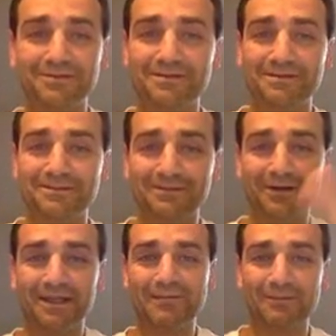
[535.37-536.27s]
No, all
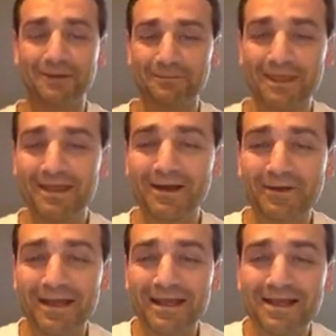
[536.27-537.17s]
right, never mind.
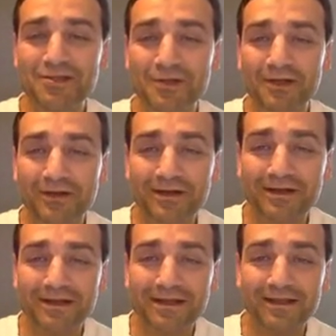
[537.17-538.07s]
Okay, so here,
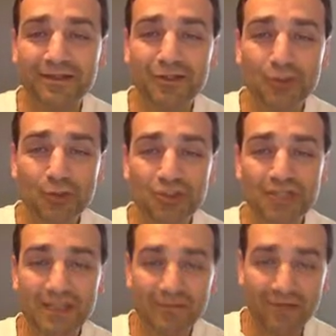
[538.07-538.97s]

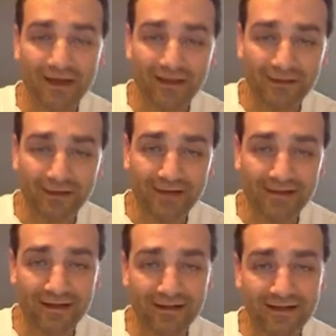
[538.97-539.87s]
U-shaped valley right
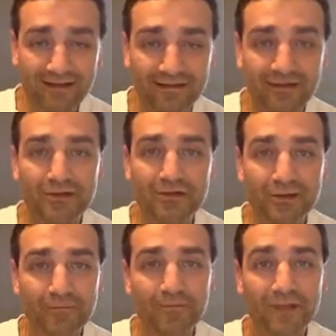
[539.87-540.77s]
there, like the letter U.